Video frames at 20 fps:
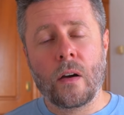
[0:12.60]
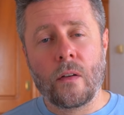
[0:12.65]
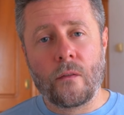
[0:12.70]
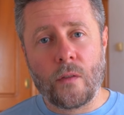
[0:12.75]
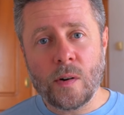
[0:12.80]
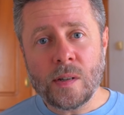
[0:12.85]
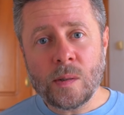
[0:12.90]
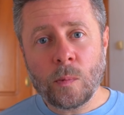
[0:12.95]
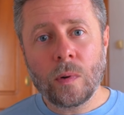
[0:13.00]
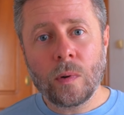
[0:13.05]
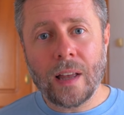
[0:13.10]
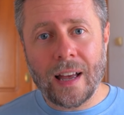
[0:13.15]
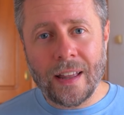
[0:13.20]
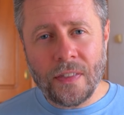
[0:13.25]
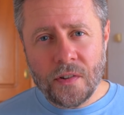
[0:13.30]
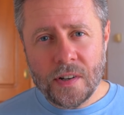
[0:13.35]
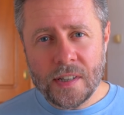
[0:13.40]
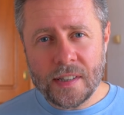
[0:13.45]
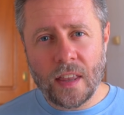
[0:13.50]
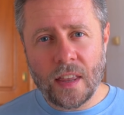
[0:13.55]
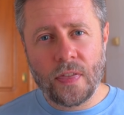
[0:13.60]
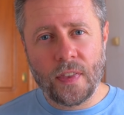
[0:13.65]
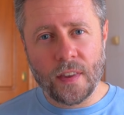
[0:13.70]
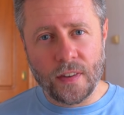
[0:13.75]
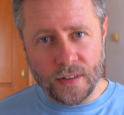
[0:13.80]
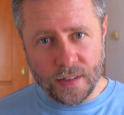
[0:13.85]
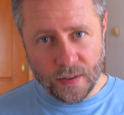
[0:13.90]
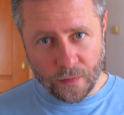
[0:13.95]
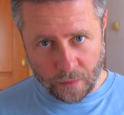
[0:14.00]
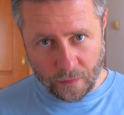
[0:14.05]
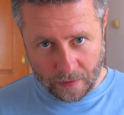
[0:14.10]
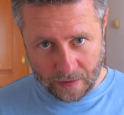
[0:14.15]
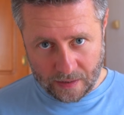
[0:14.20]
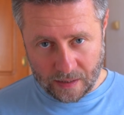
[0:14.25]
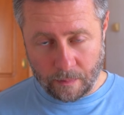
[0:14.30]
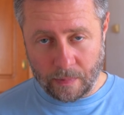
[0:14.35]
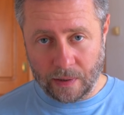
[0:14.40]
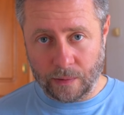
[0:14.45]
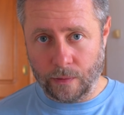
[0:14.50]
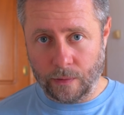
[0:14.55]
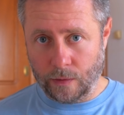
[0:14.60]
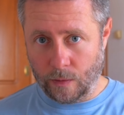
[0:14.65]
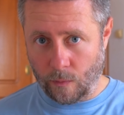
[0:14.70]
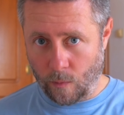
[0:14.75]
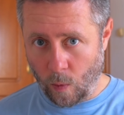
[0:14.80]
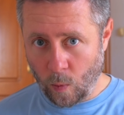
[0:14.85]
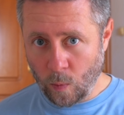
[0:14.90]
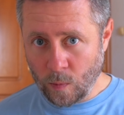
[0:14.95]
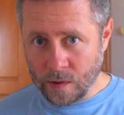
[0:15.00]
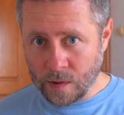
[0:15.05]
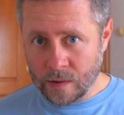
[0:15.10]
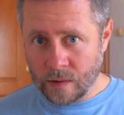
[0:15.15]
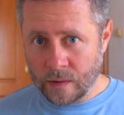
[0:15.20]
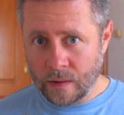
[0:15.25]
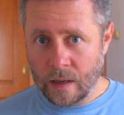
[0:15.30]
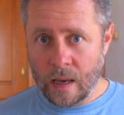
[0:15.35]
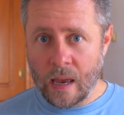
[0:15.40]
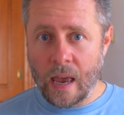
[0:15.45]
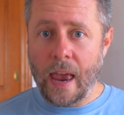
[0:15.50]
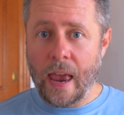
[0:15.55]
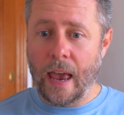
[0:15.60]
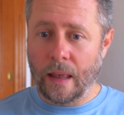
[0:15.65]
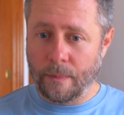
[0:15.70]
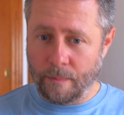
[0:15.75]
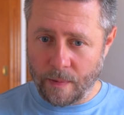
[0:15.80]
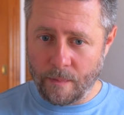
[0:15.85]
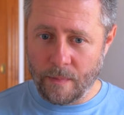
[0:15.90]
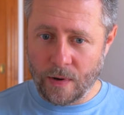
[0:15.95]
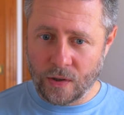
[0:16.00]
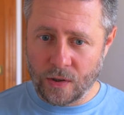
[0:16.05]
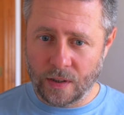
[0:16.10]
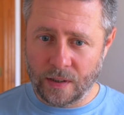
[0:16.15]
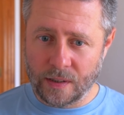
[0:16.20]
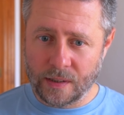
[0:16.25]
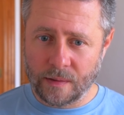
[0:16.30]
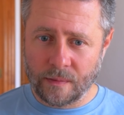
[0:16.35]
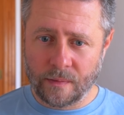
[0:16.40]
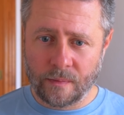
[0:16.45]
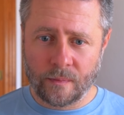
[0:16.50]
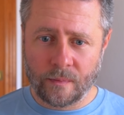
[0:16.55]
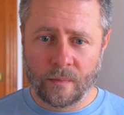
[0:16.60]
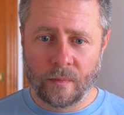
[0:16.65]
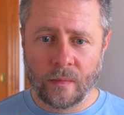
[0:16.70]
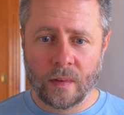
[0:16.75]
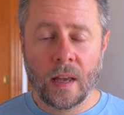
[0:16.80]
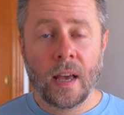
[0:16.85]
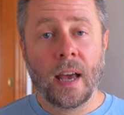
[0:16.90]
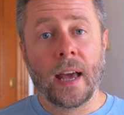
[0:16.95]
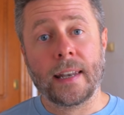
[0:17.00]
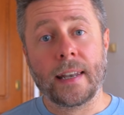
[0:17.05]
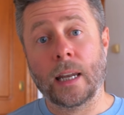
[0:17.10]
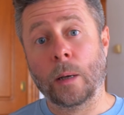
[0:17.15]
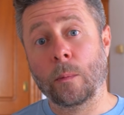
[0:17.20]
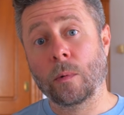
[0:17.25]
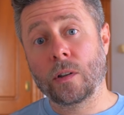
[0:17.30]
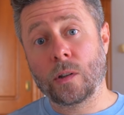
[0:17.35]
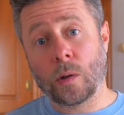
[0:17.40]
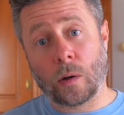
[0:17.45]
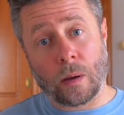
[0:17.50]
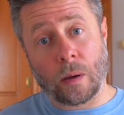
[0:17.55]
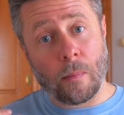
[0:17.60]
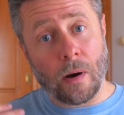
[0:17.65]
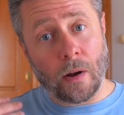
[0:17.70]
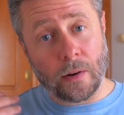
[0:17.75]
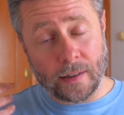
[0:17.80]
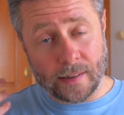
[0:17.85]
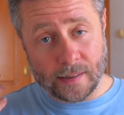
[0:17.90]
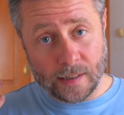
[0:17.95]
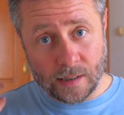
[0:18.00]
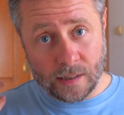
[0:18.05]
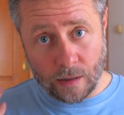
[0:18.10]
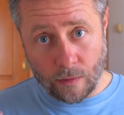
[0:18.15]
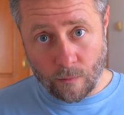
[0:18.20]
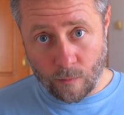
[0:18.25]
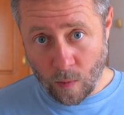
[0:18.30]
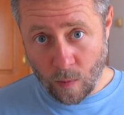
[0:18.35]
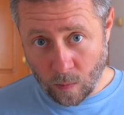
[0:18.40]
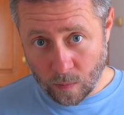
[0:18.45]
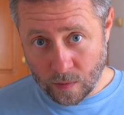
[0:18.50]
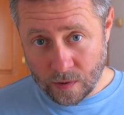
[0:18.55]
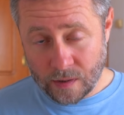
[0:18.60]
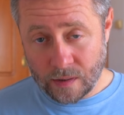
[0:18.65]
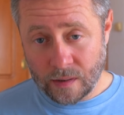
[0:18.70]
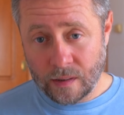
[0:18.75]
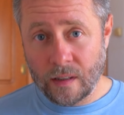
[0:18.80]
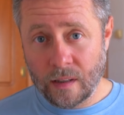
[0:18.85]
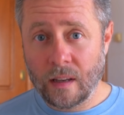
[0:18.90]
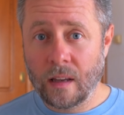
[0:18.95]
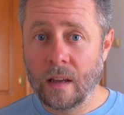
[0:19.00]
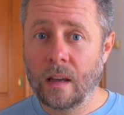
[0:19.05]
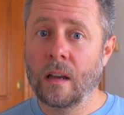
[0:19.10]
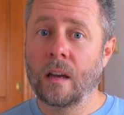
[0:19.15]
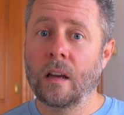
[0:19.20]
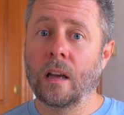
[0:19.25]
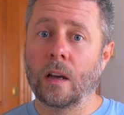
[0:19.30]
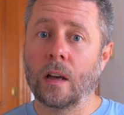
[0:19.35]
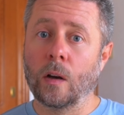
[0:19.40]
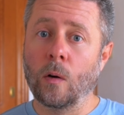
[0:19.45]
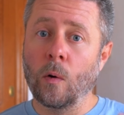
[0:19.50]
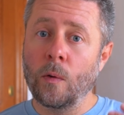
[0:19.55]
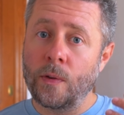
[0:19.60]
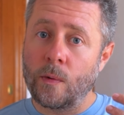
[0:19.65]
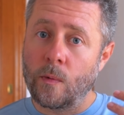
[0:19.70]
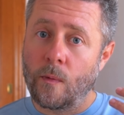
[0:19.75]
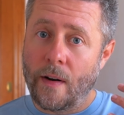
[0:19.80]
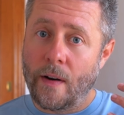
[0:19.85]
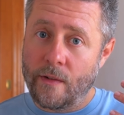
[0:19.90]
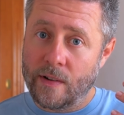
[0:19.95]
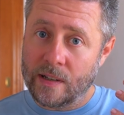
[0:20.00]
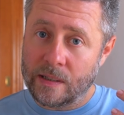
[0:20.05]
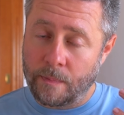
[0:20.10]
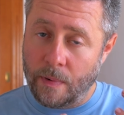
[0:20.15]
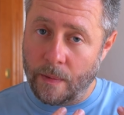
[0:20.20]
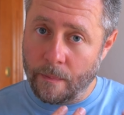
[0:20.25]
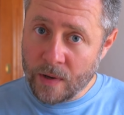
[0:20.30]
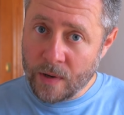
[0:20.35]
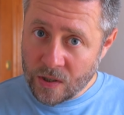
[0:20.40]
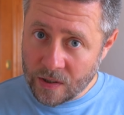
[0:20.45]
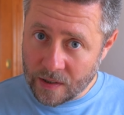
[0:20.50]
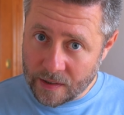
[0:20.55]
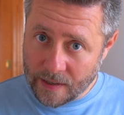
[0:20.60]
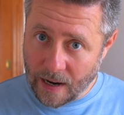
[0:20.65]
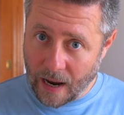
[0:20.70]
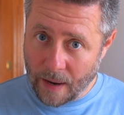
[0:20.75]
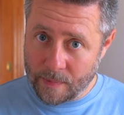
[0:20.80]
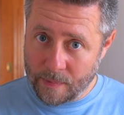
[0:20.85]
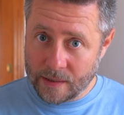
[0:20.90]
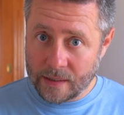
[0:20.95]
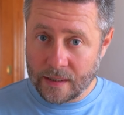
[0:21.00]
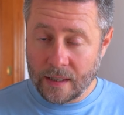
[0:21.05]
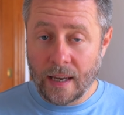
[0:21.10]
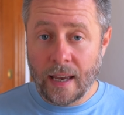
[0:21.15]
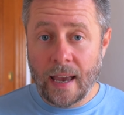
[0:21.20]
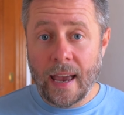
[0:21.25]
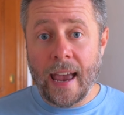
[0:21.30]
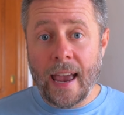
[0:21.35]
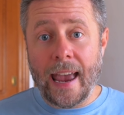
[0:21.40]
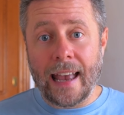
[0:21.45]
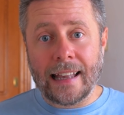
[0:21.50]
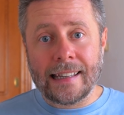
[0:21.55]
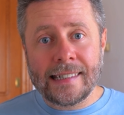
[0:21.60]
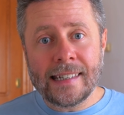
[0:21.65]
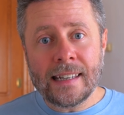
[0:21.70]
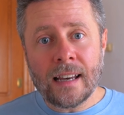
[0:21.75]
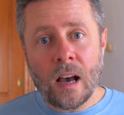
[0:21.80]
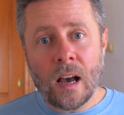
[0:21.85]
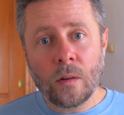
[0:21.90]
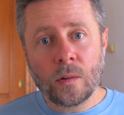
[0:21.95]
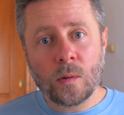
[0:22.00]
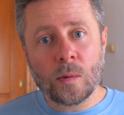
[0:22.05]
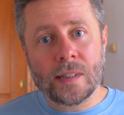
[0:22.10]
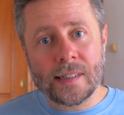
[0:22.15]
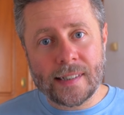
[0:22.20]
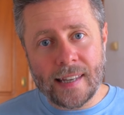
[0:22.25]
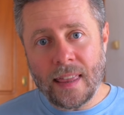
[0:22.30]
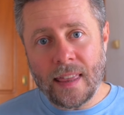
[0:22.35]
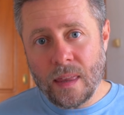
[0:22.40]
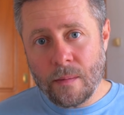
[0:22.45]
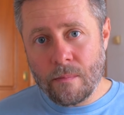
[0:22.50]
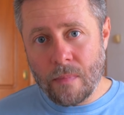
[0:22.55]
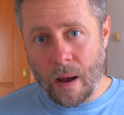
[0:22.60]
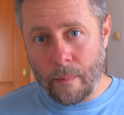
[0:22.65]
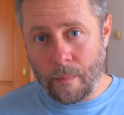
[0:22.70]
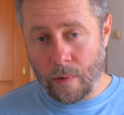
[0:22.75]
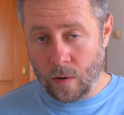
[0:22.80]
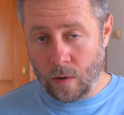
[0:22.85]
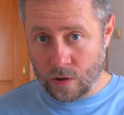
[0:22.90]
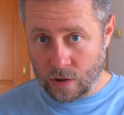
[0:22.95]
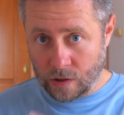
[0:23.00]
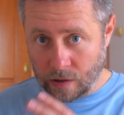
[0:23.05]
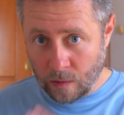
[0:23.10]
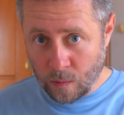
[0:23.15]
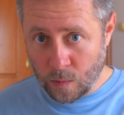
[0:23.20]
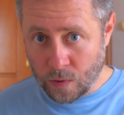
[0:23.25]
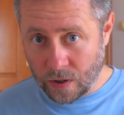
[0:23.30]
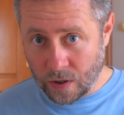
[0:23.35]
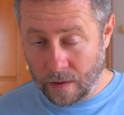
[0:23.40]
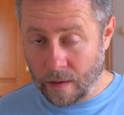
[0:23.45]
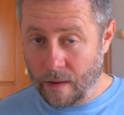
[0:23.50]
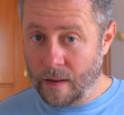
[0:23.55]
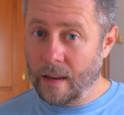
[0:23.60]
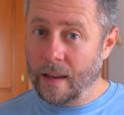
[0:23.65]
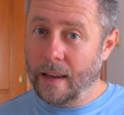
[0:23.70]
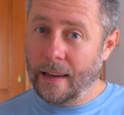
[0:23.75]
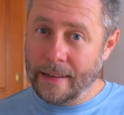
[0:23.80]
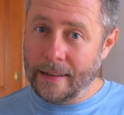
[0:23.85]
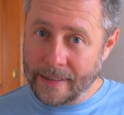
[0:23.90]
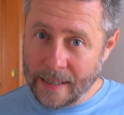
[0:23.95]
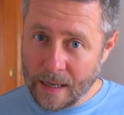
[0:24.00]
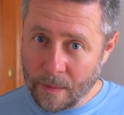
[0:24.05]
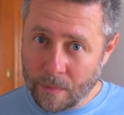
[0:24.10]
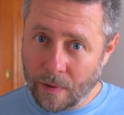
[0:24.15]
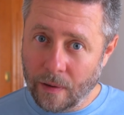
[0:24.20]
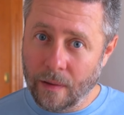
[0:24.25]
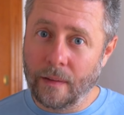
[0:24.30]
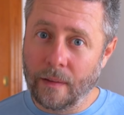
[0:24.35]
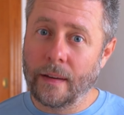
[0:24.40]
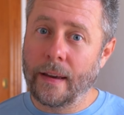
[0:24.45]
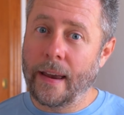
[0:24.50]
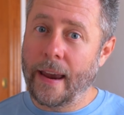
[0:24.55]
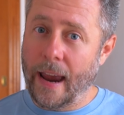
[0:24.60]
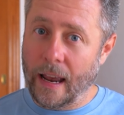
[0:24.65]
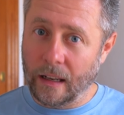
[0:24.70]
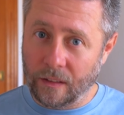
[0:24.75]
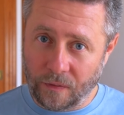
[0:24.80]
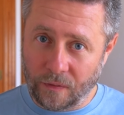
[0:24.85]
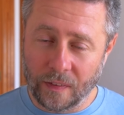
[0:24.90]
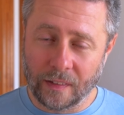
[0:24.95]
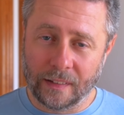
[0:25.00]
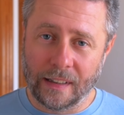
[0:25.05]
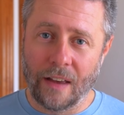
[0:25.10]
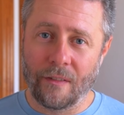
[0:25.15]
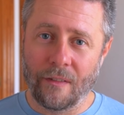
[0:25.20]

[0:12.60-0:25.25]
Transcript: First, we'll understand the difference between roles and permissions. Then we'll talk about existing roles, go through various permission types, and see how to set them up on solution, table, and field